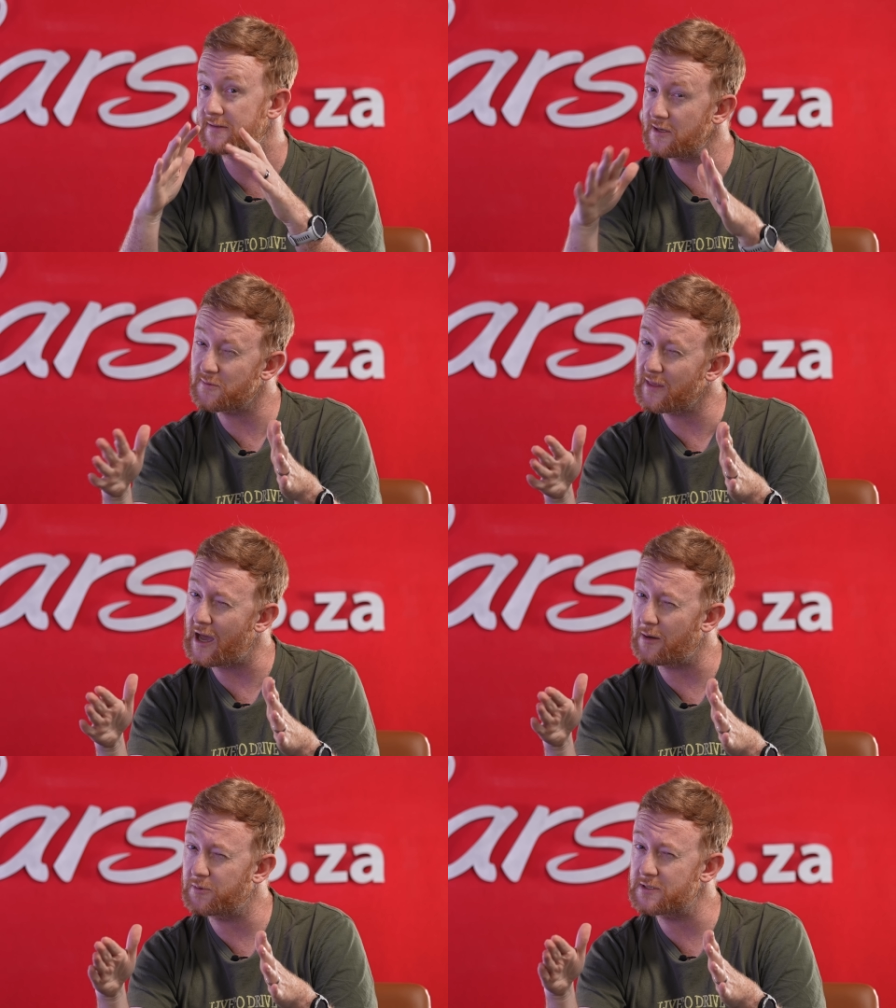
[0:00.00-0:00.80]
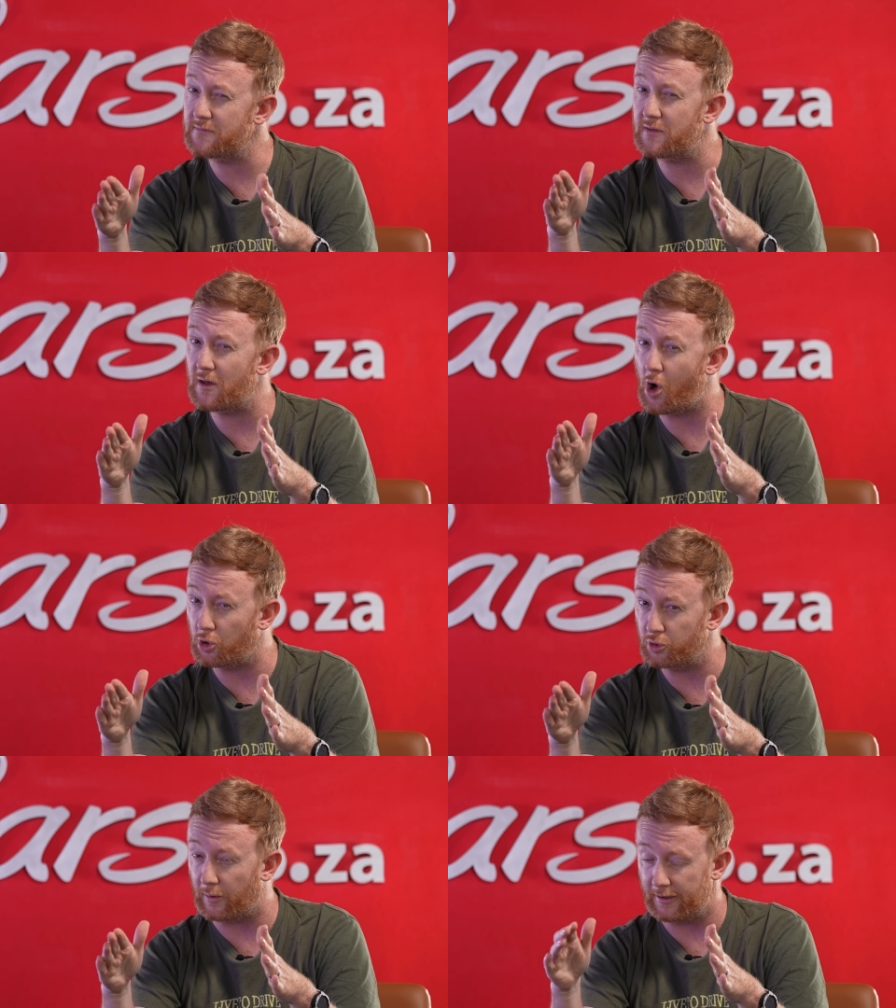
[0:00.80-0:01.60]
Those were the outputs of the
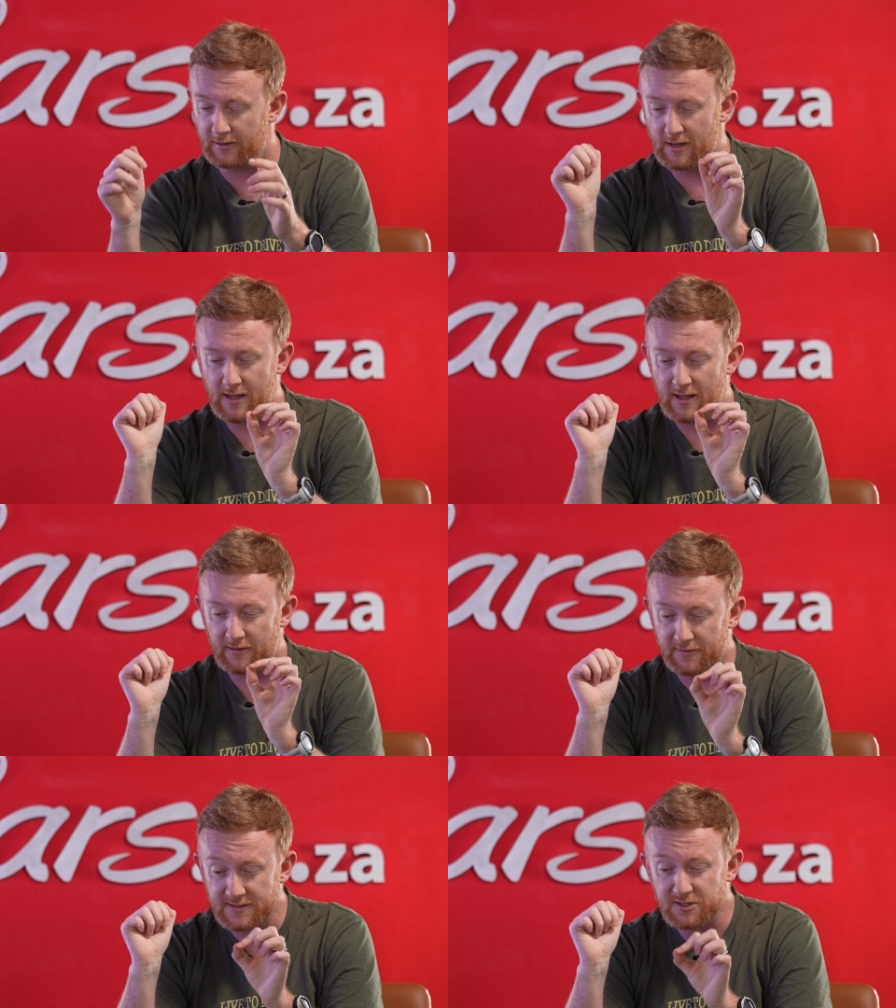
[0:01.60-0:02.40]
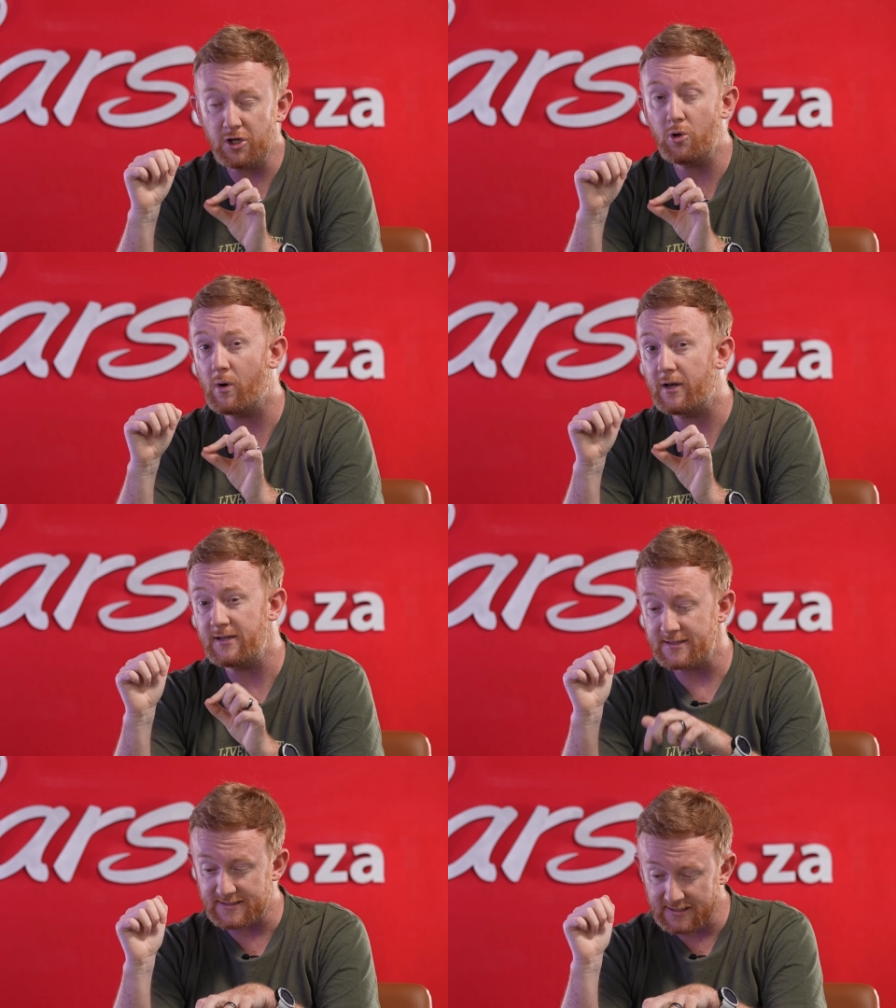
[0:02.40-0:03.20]
old one. This new one,
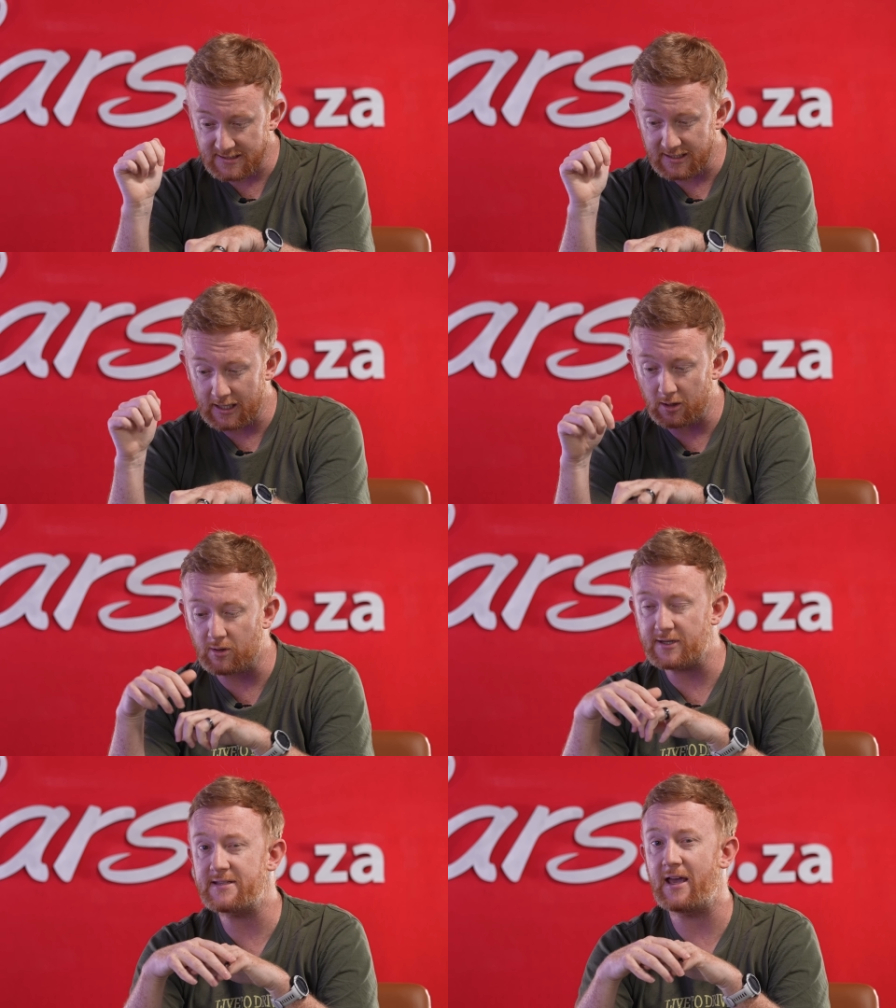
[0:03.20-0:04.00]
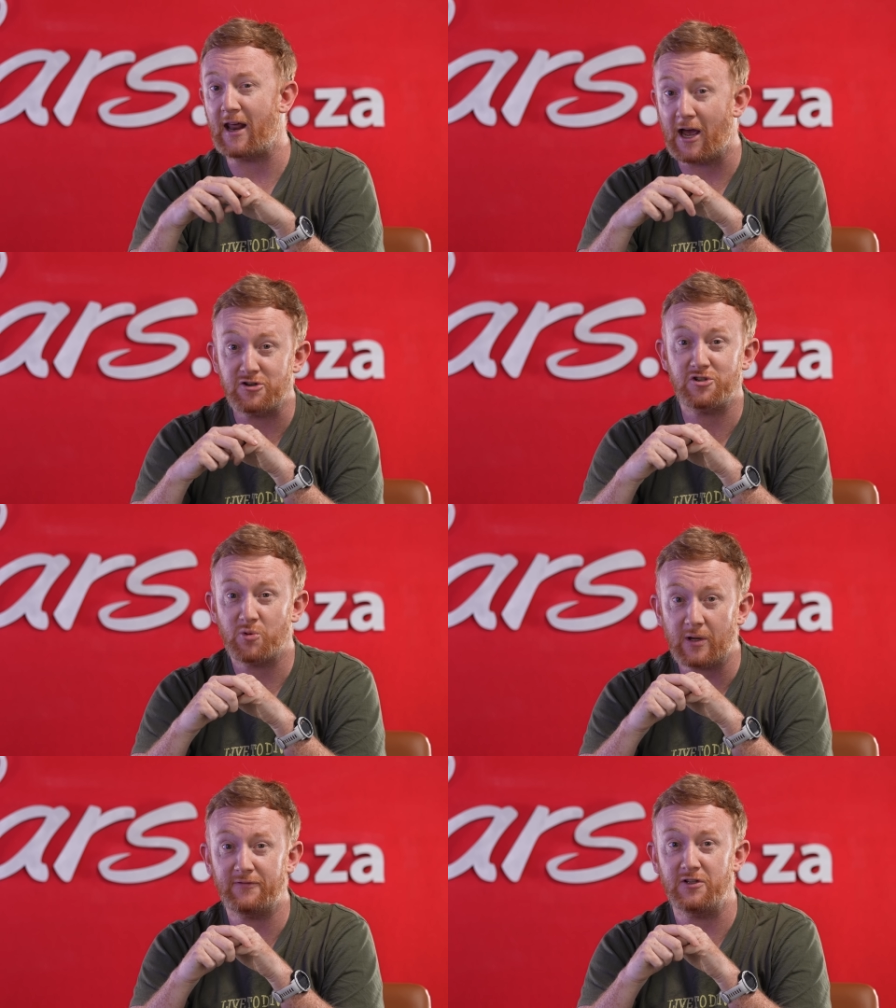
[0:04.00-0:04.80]
60 kilowatts and
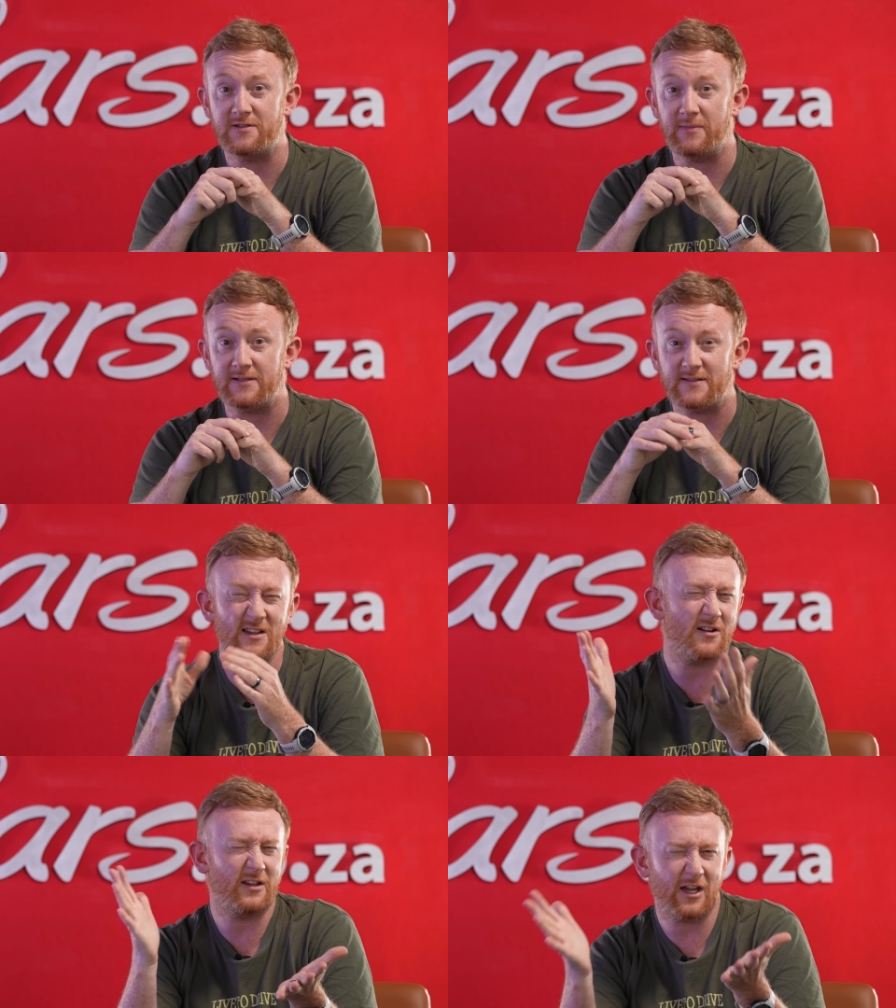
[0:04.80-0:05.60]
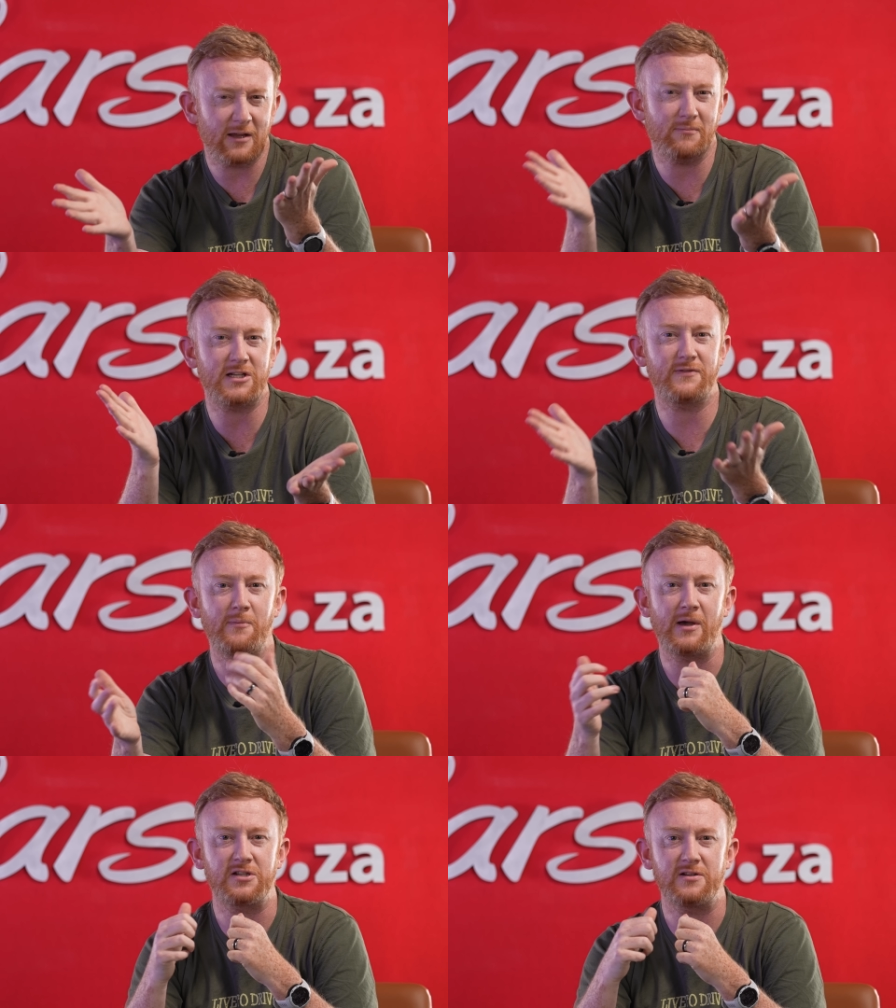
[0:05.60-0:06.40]
112 newton-meters. So you're getting much of a
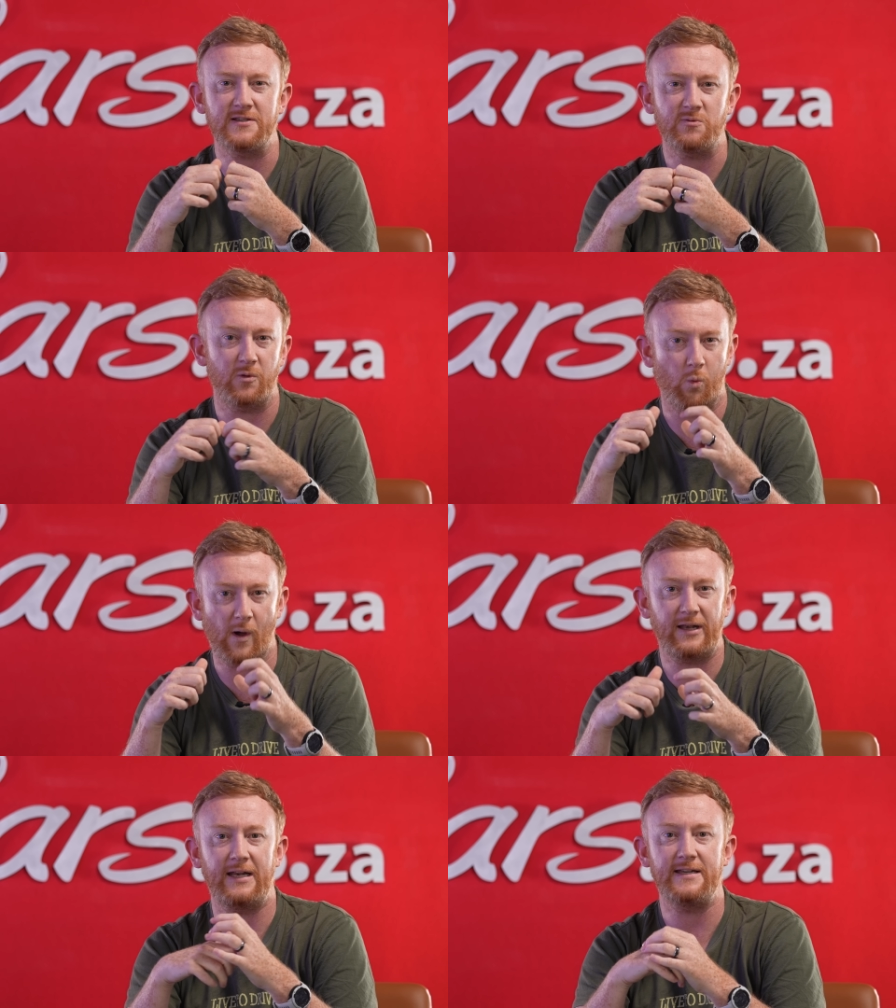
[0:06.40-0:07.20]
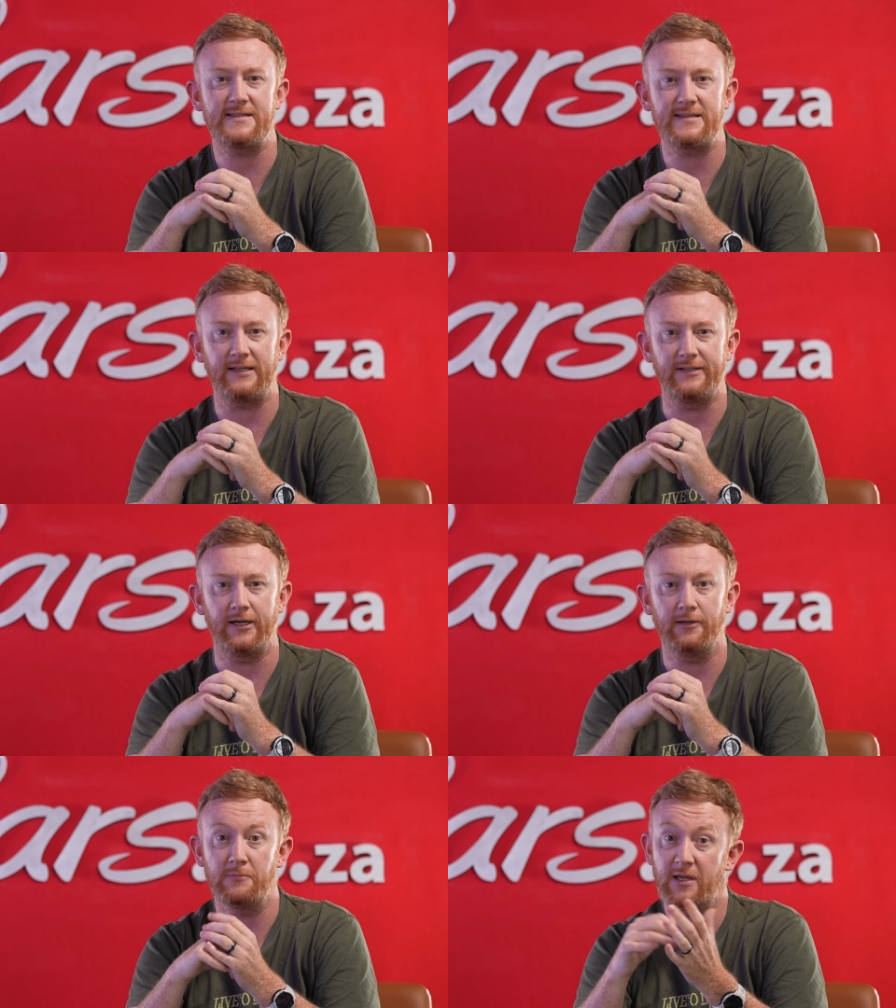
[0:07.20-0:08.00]
muchness with one less cylinder.